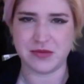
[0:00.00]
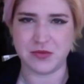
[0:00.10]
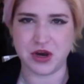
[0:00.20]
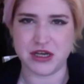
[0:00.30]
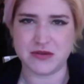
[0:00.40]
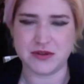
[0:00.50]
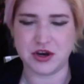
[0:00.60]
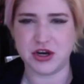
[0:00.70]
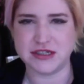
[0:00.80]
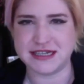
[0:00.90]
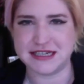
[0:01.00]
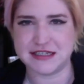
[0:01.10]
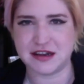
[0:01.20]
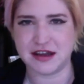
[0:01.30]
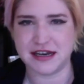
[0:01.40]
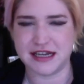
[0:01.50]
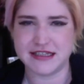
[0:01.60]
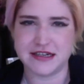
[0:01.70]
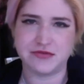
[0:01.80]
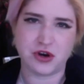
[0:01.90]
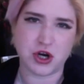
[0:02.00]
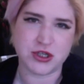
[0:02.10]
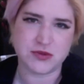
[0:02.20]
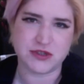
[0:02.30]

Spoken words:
We worked with artists like Natalie Ross.